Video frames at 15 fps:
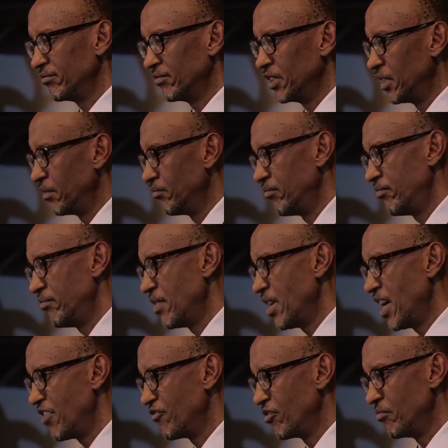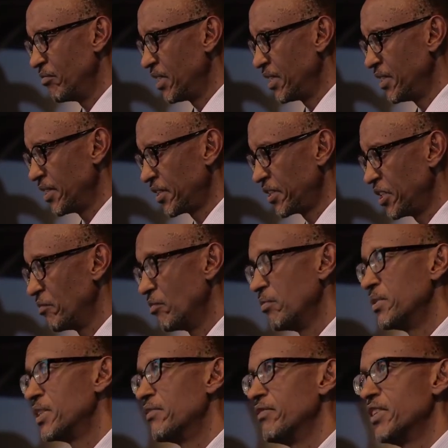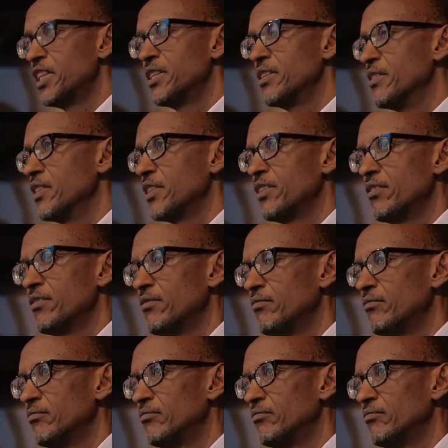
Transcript: will have made the same observations.